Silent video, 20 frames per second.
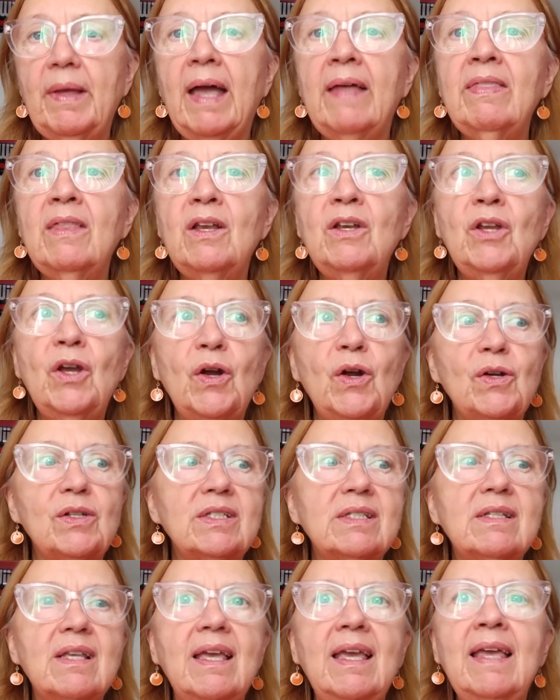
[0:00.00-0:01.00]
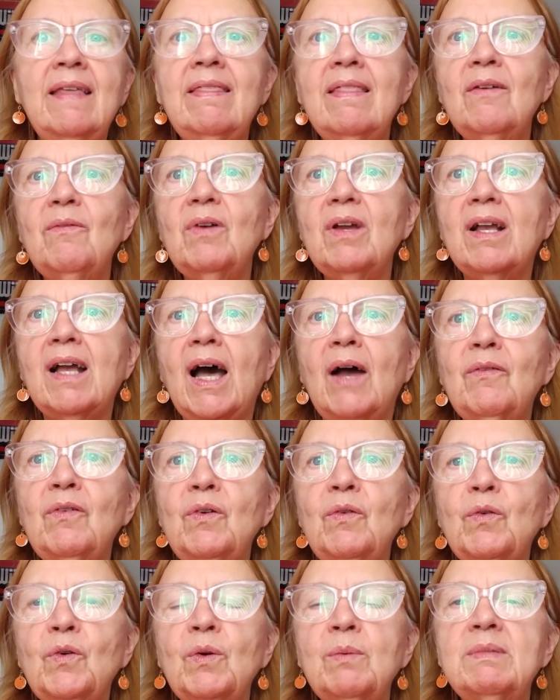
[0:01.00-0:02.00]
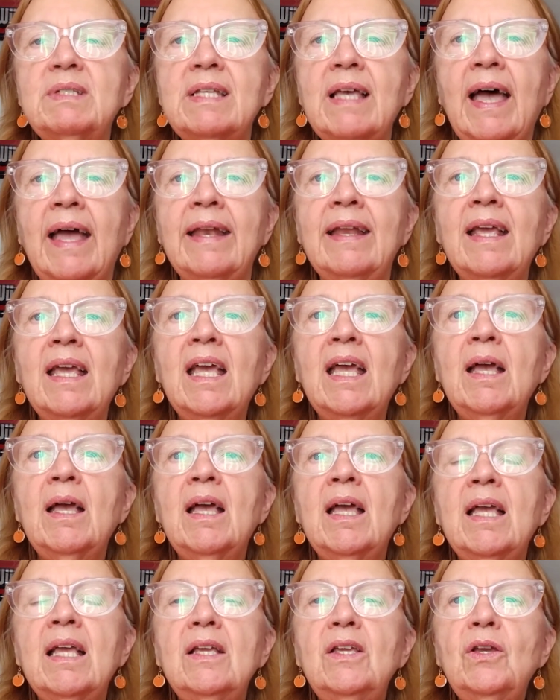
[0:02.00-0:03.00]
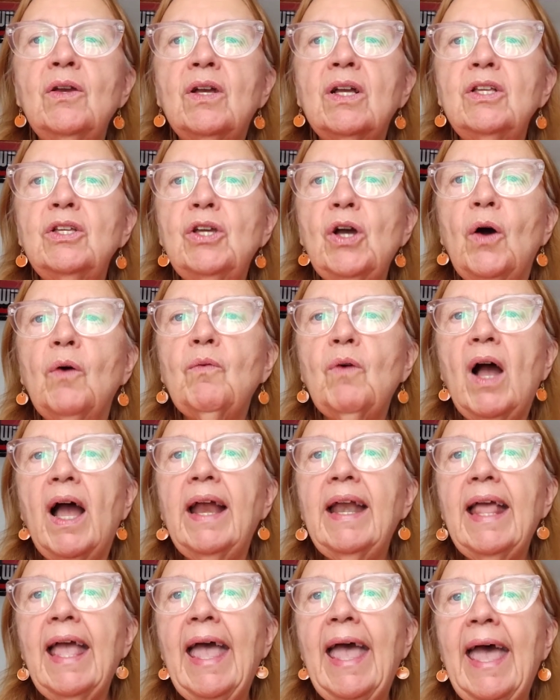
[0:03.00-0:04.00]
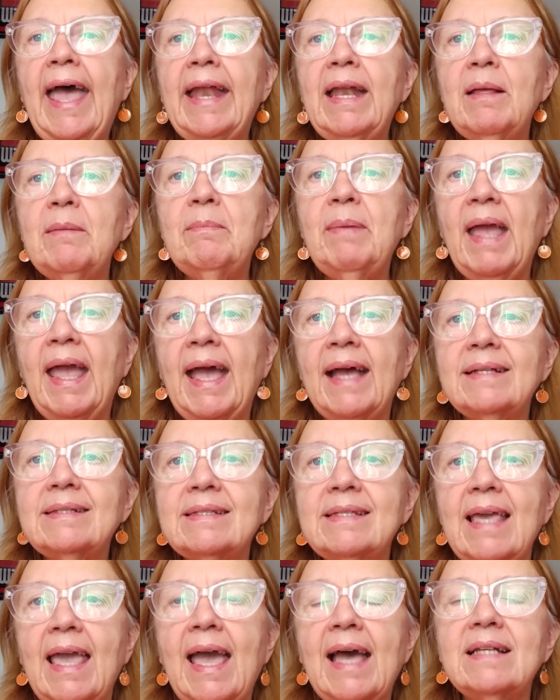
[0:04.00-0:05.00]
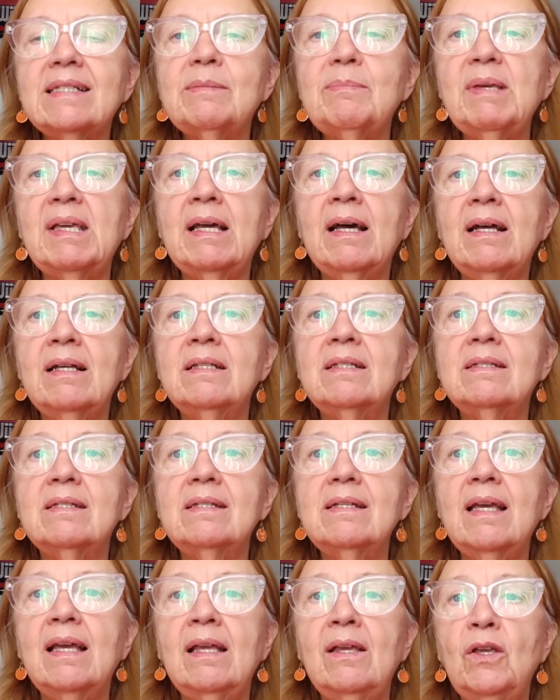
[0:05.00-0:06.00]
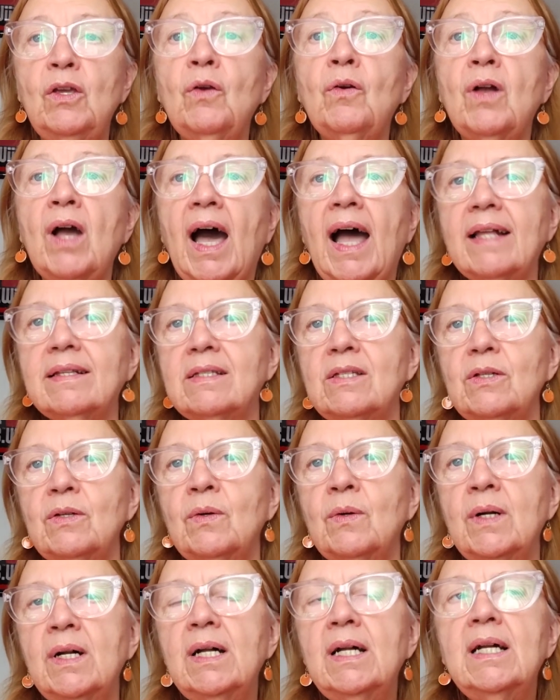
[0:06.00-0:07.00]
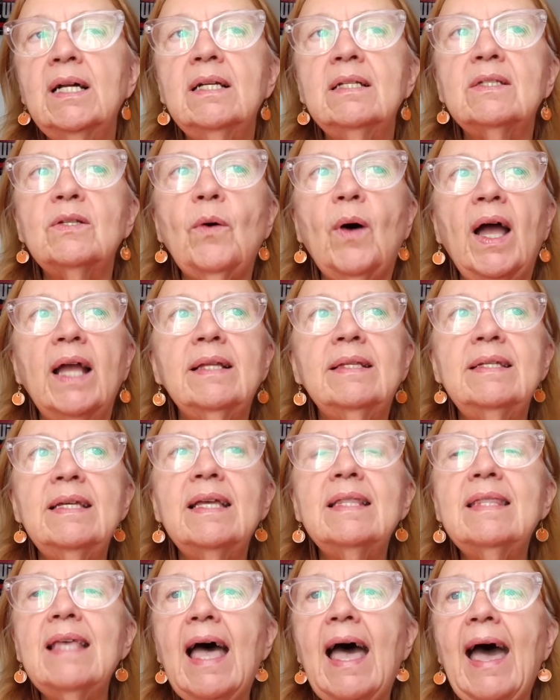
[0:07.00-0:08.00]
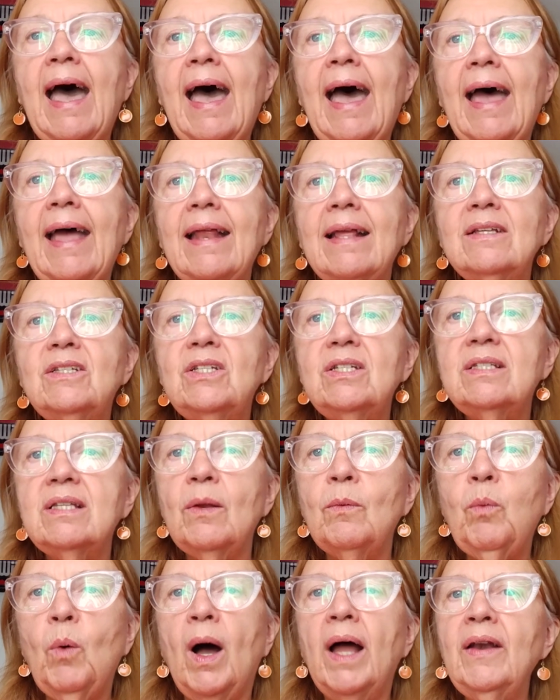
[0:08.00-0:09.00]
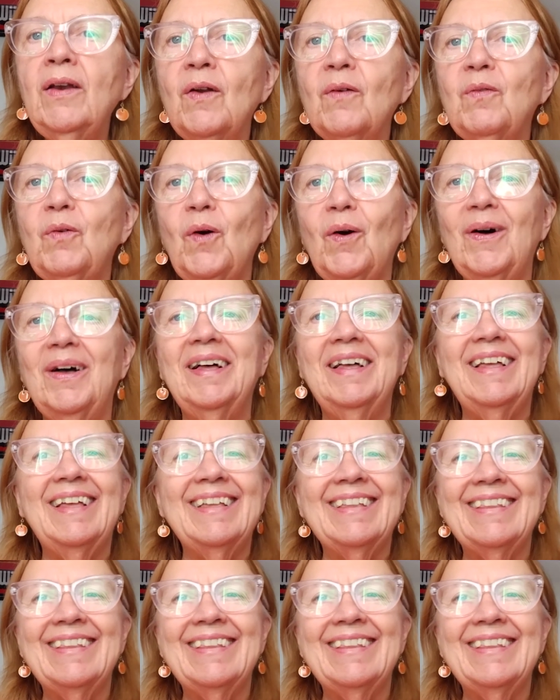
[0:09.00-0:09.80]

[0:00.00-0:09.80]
And the nurse in the recovery room said, you could go right ahead and pass gas because you got to. So I did that, and she said, wonderful.